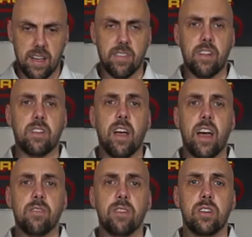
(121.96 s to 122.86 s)
And there you
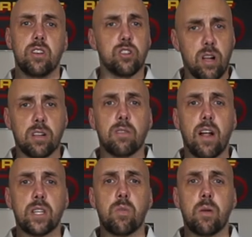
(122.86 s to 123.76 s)
have your chocolate
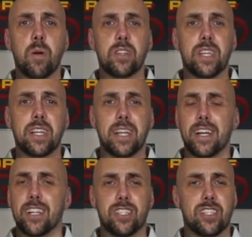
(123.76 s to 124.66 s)
raspberry martini.
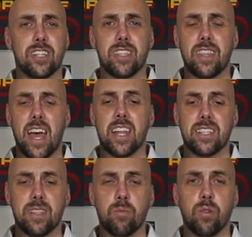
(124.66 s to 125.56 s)
It's just that
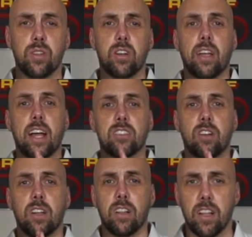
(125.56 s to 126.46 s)
simple. Your guests are
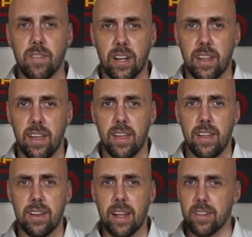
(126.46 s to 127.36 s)
going to love it.
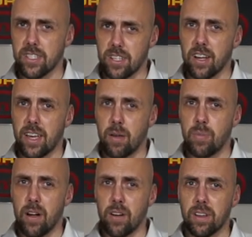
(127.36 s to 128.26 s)
Now let's talk game
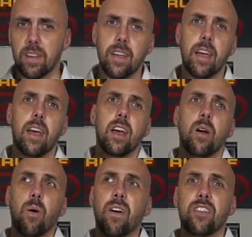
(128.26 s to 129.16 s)
pairing.
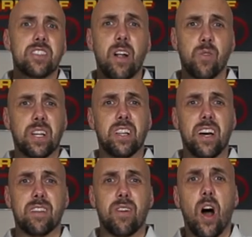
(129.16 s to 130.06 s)
Well, there's not really a
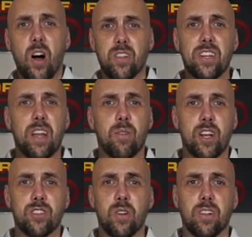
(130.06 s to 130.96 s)
lot of holiday
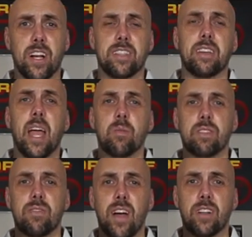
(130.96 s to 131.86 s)
retro classic games. In
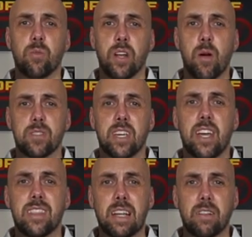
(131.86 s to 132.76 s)
fact, when I was a
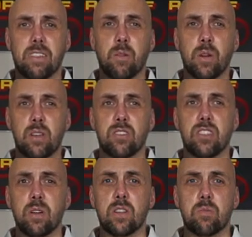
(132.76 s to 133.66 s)
kid, the only thing we used to
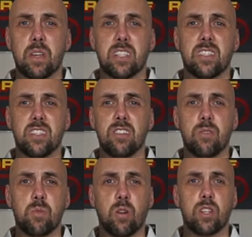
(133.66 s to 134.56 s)
do was mix the
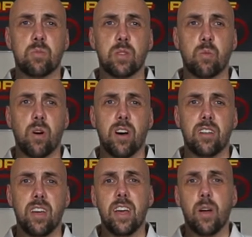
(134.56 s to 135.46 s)
Doom Christmas
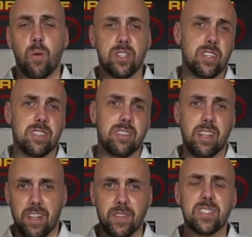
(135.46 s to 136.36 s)
WAD, which is the
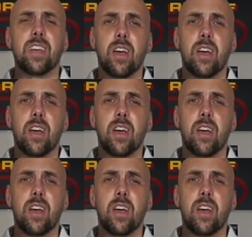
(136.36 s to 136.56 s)
levels,